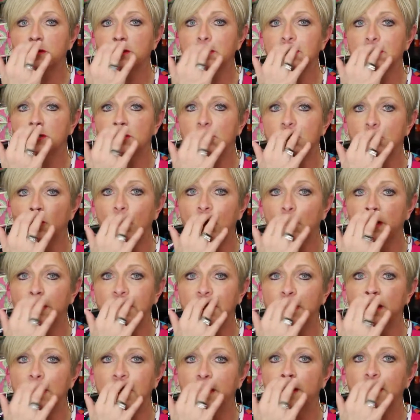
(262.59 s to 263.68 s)

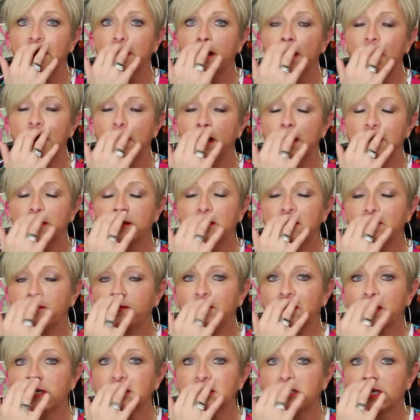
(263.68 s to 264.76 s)
enjoy the
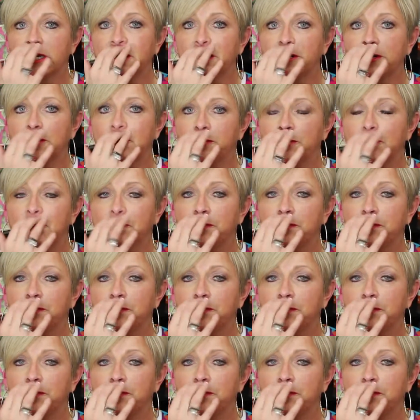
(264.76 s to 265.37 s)
fresh air.